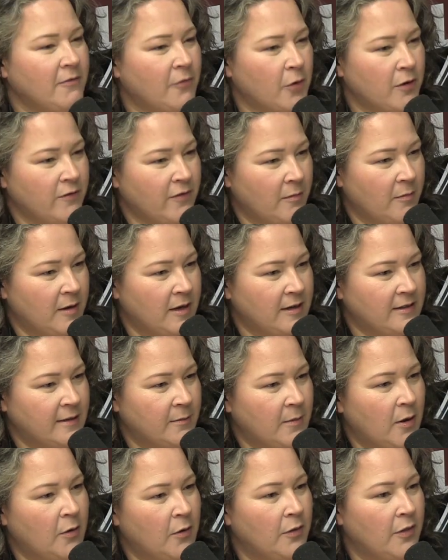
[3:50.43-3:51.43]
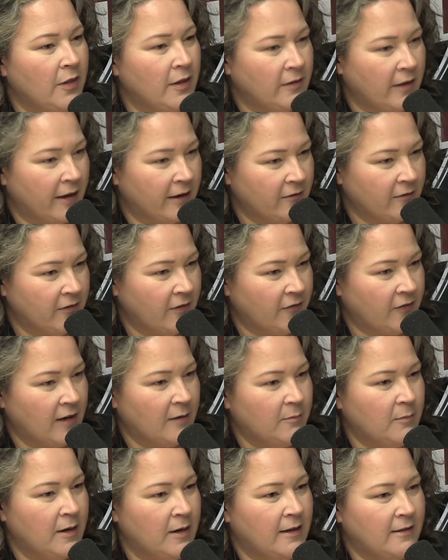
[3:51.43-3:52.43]
a 45 minute demo and yeah. then like
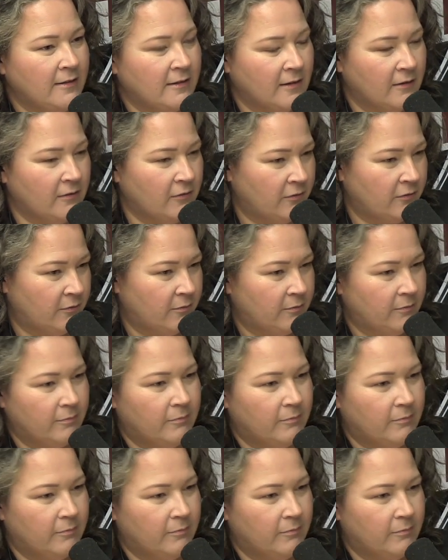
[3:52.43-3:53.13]
15 minutes of